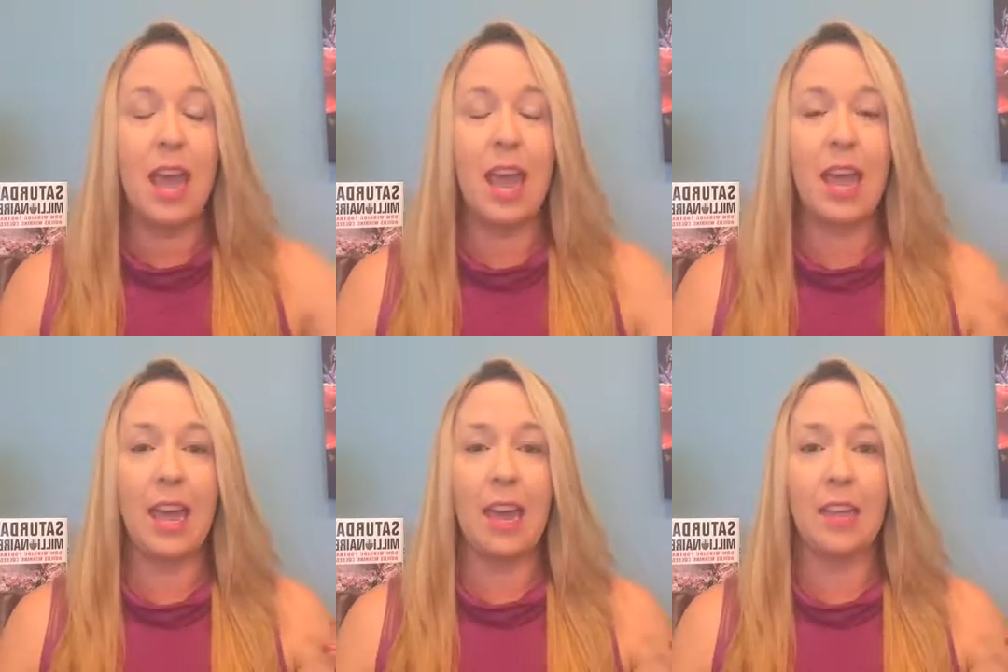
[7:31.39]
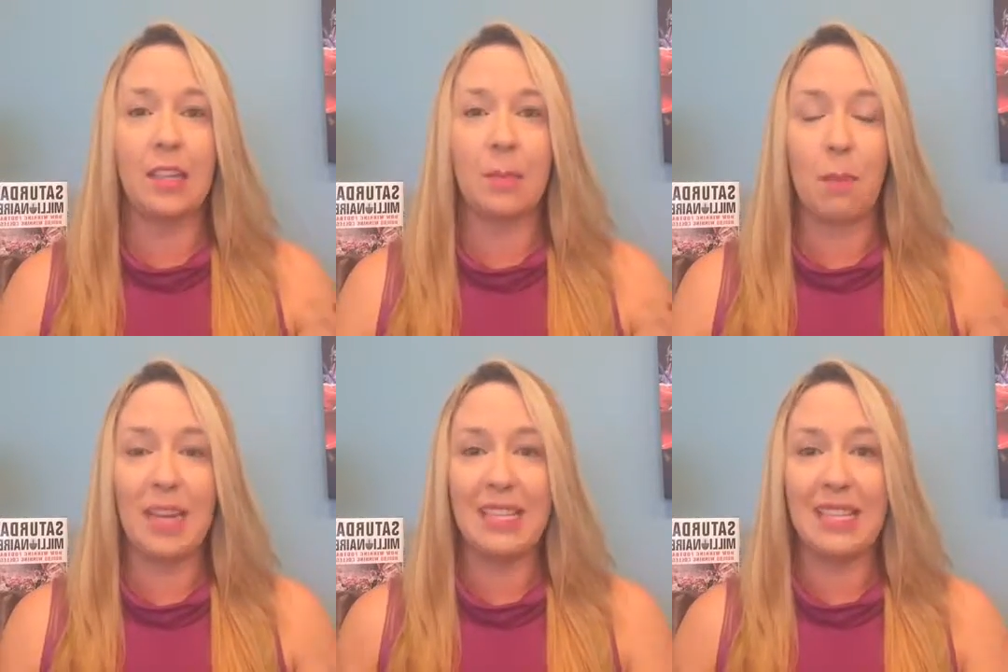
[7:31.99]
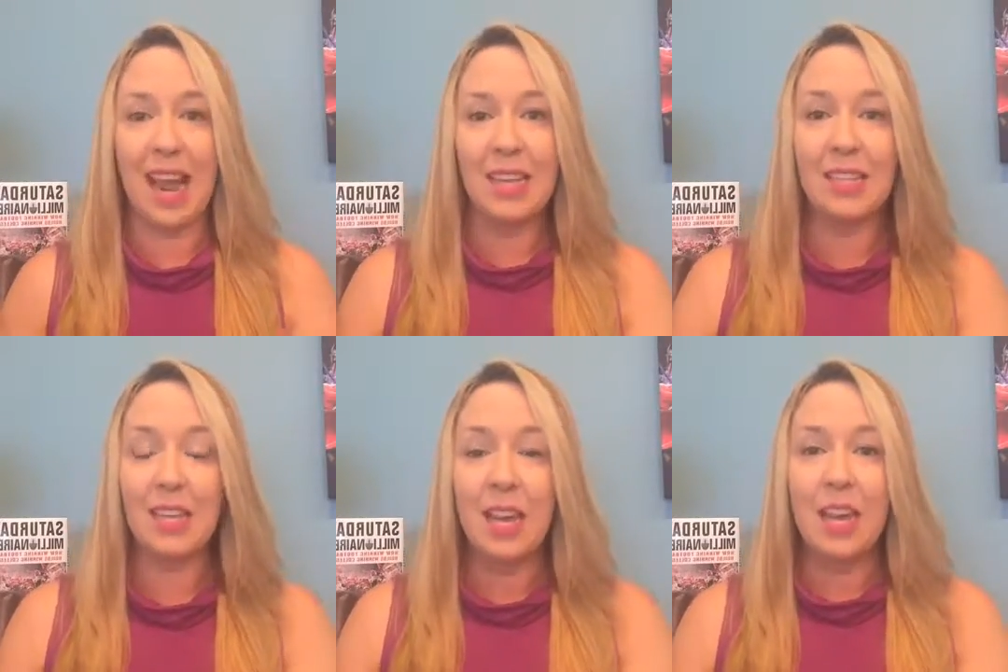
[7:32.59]
And my
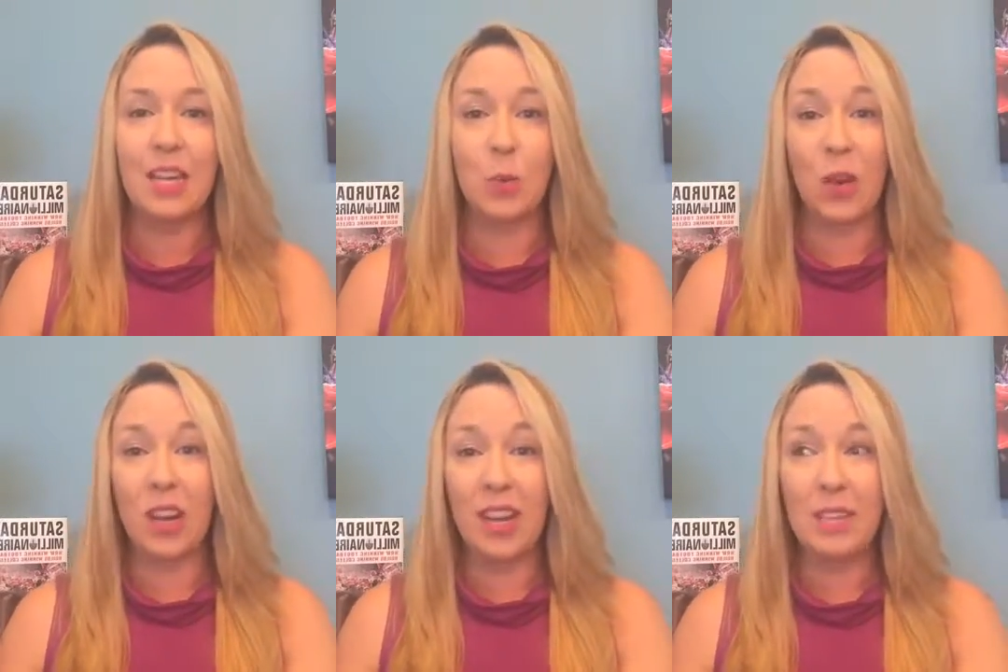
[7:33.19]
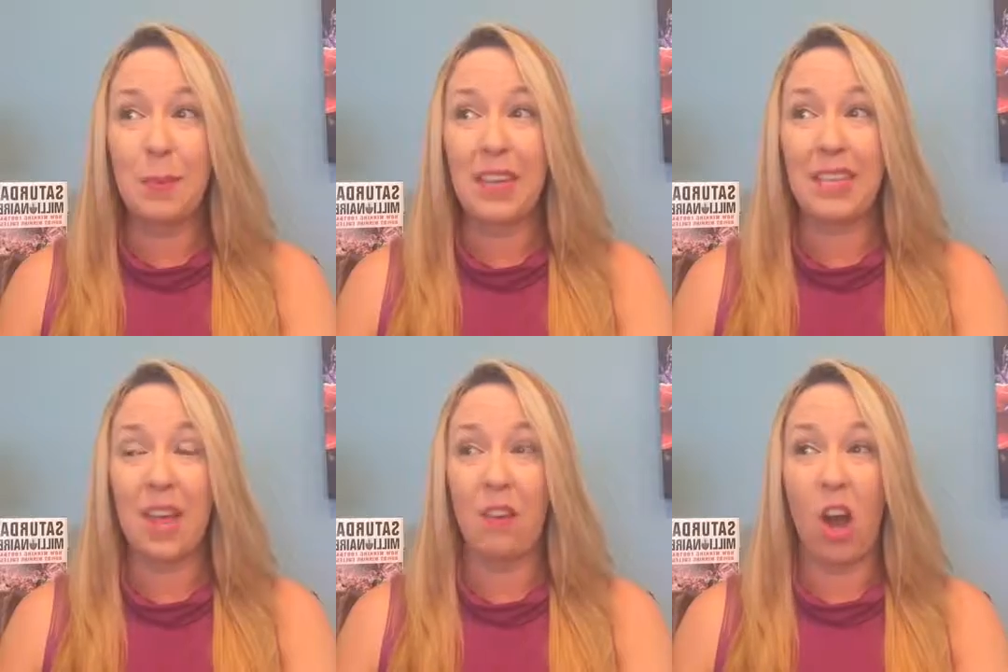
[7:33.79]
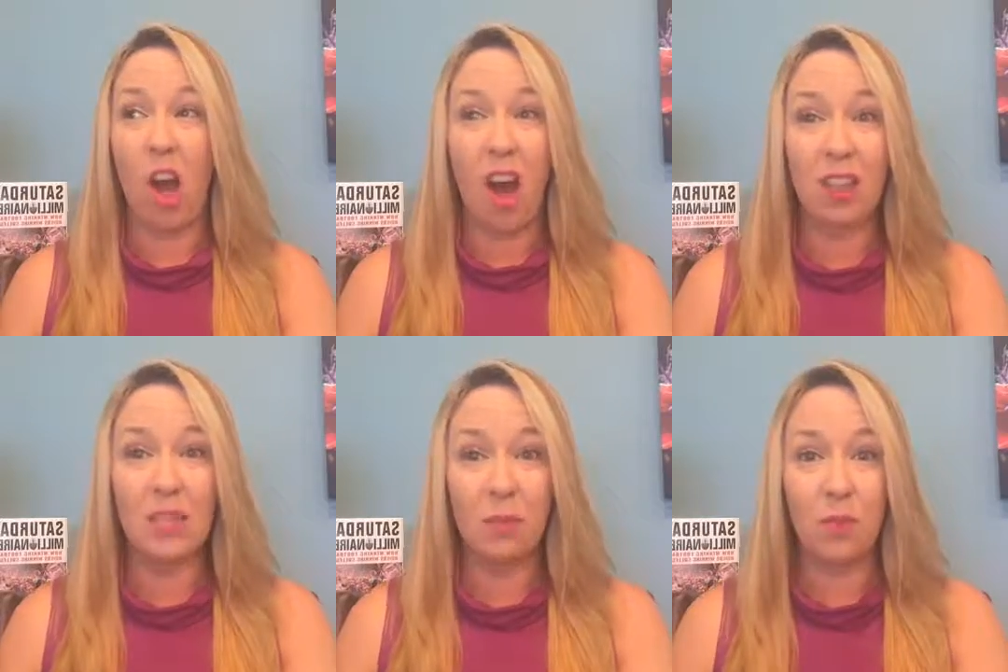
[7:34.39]
desk is where it is because I have an
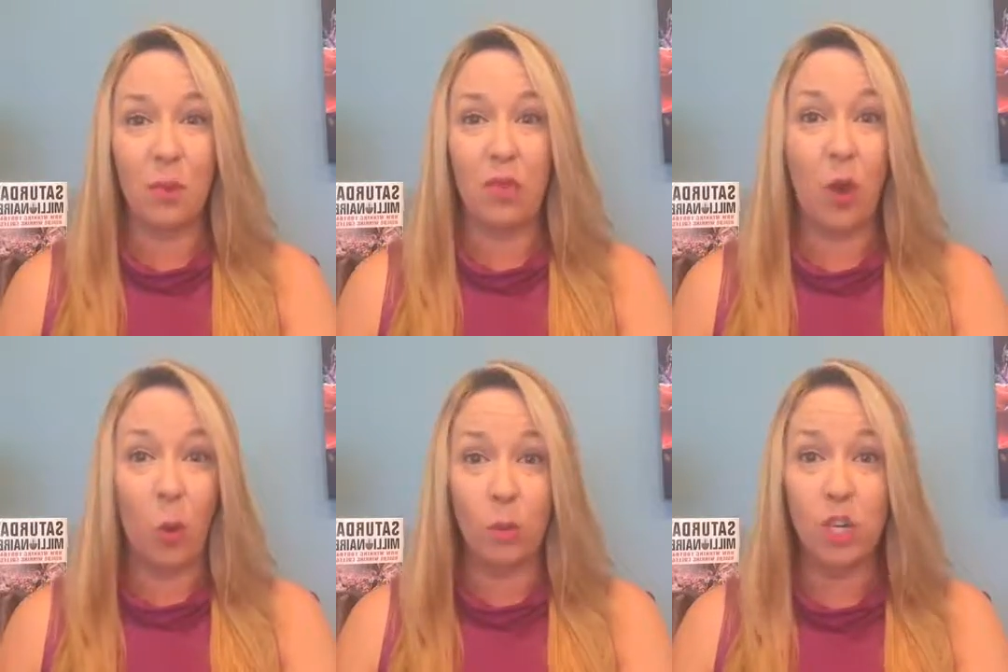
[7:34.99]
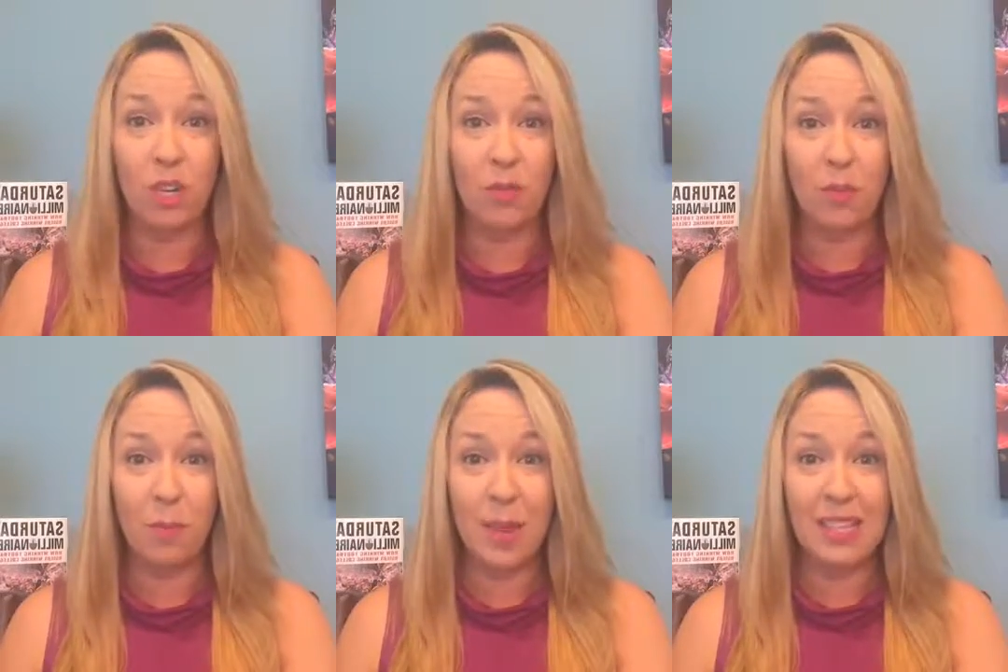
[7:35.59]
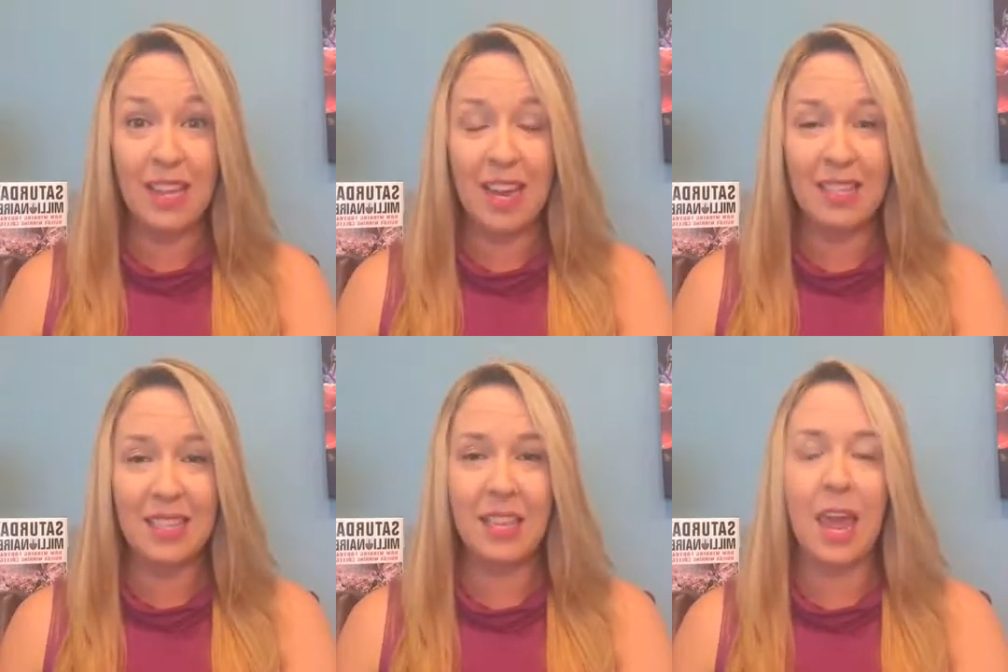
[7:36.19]
awesome view of the ocean from my
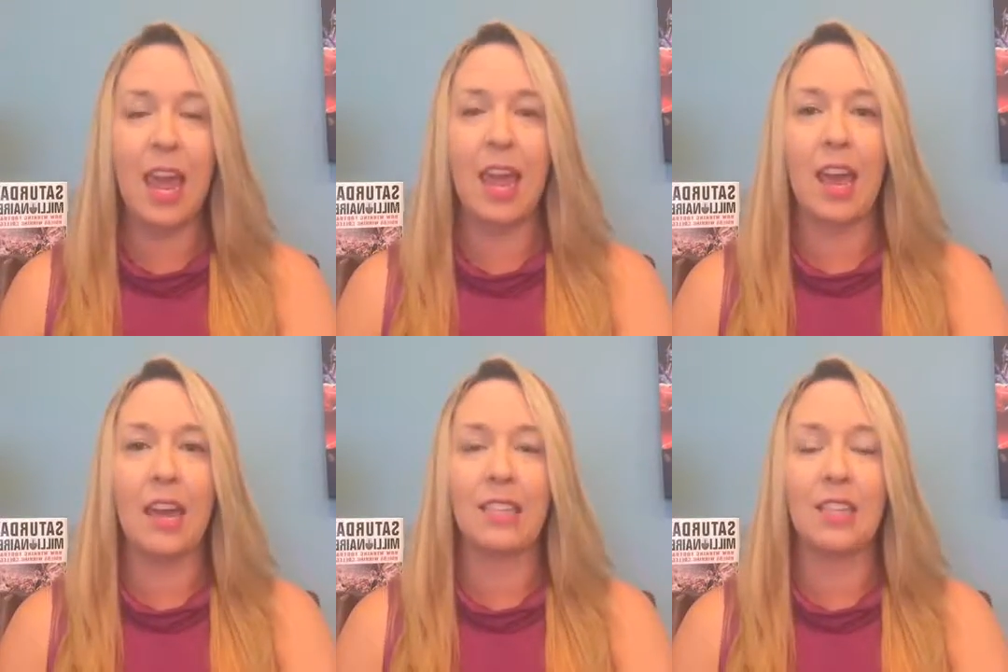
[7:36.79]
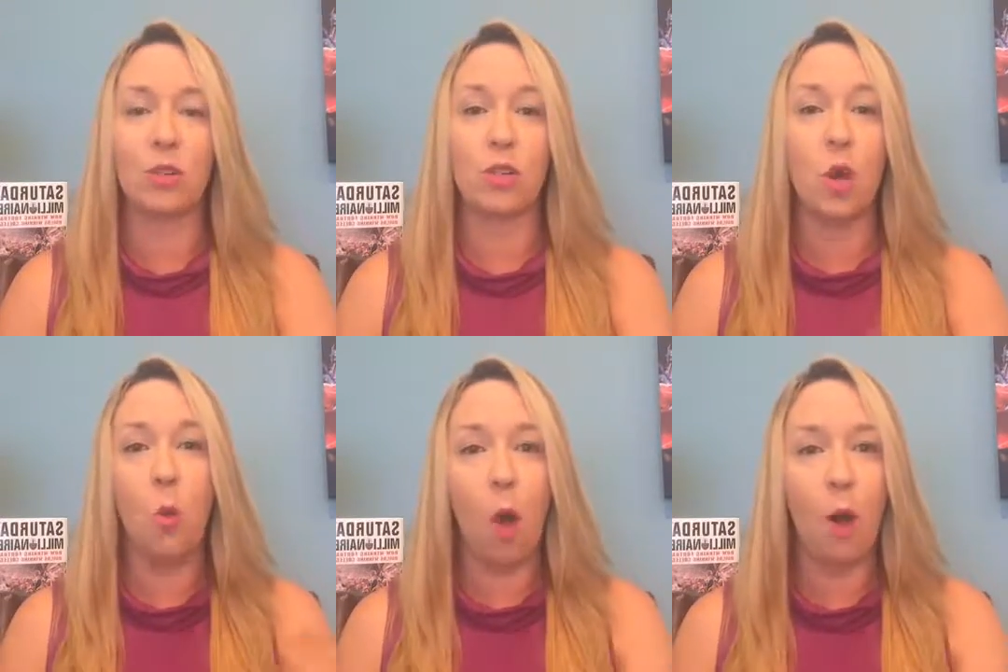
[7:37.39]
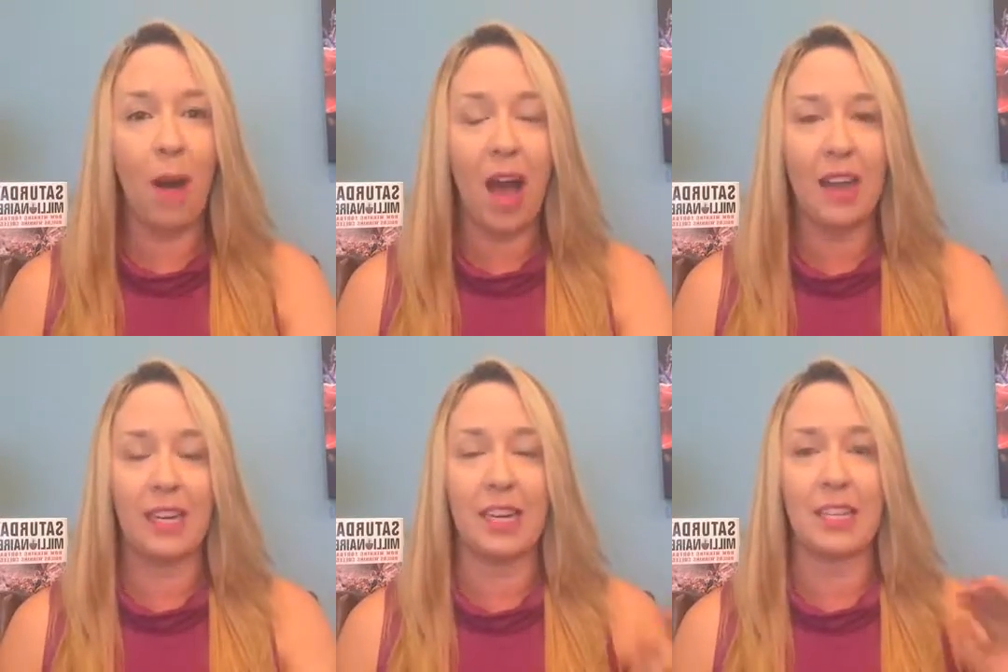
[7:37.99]
desk, and there's no wall behind it.